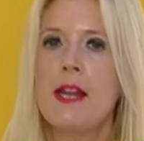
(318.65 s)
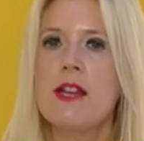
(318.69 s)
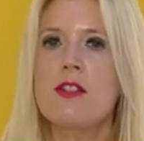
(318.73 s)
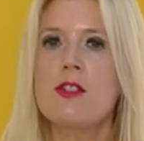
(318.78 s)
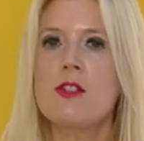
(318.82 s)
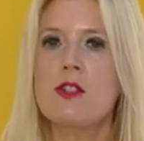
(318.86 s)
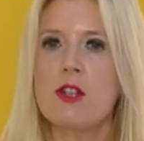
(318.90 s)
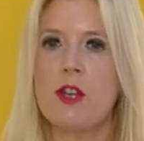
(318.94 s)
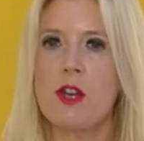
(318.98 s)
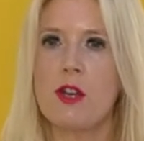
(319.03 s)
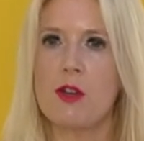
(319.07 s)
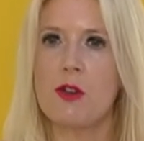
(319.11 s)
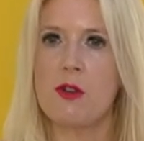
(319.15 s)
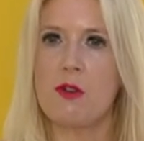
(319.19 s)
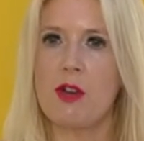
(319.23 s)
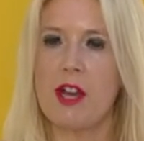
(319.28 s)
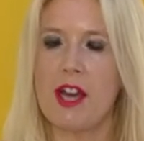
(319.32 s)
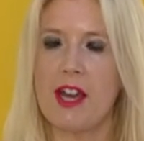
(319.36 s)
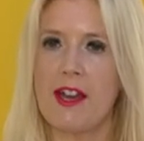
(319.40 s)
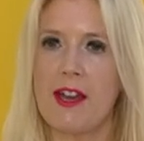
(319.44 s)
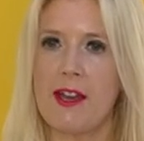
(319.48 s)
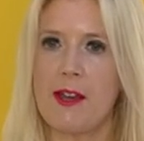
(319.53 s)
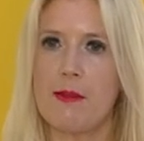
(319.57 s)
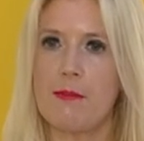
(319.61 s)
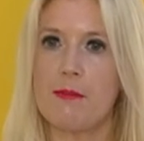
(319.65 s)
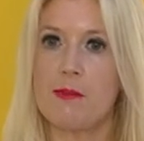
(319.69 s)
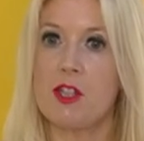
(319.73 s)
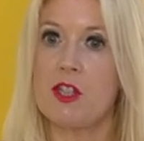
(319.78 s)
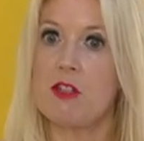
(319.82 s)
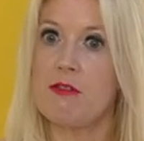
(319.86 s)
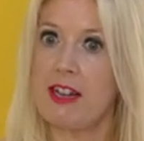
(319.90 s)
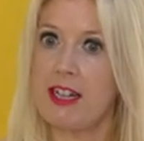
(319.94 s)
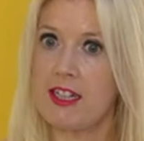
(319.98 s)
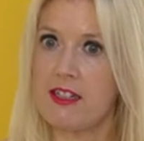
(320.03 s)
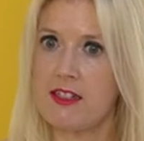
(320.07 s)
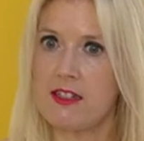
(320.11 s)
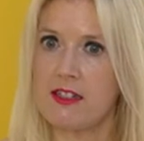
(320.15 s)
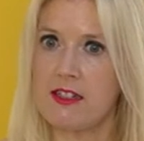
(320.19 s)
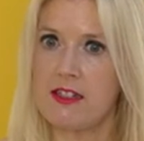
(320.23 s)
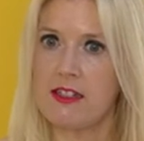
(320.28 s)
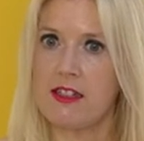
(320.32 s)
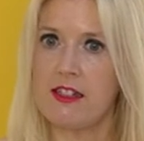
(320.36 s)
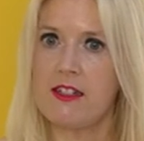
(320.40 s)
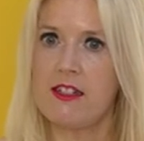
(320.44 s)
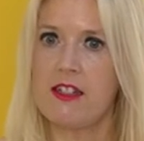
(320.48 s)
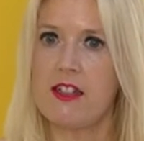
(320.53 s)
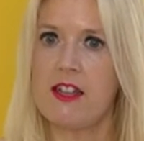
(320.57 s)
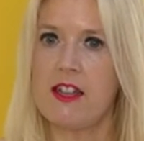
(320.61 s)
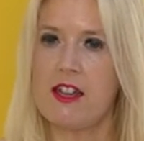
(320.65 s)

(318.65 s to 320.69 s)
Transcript: So um, the director,